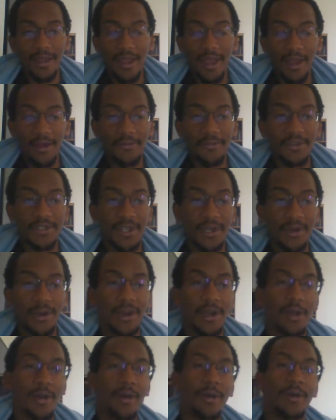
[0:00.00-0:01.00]
Alpha
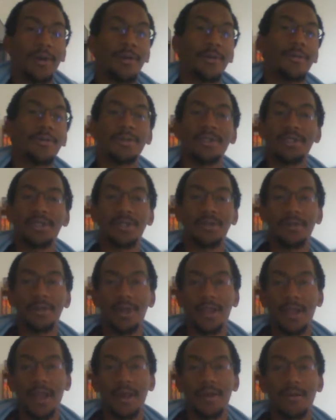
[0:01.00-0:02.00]
Jericho was doing
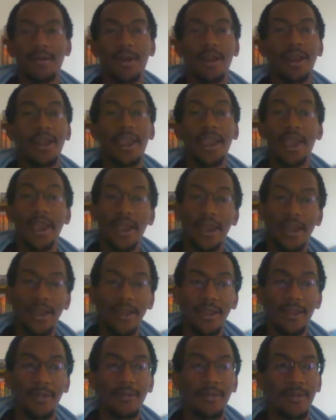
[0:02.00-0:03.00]
a lot of work.
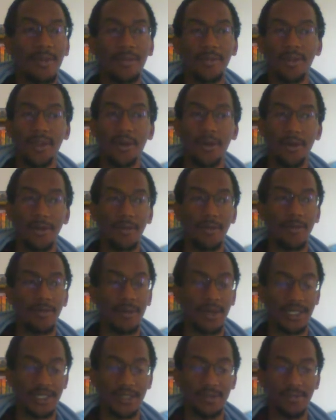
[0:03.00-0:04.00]
Kenny, though,
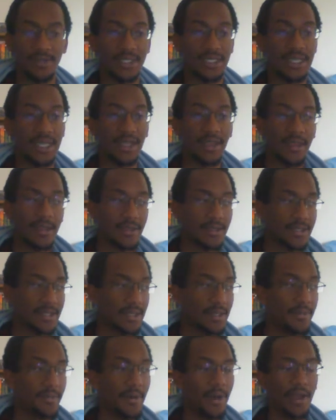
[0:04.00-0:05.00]
was nothing to
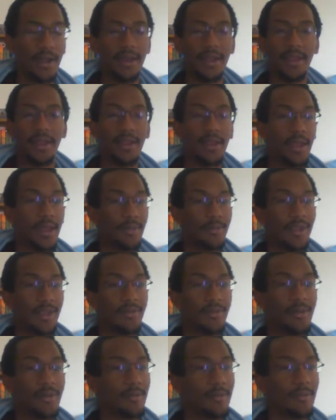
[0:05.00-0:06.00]
sleep on. He kept
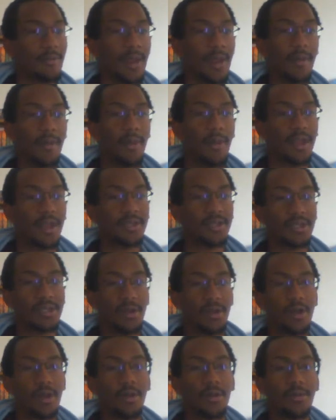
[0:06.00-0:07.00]
giving it right back to
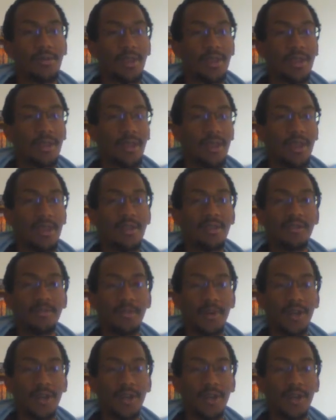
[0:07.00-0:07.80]
Jericho with knees,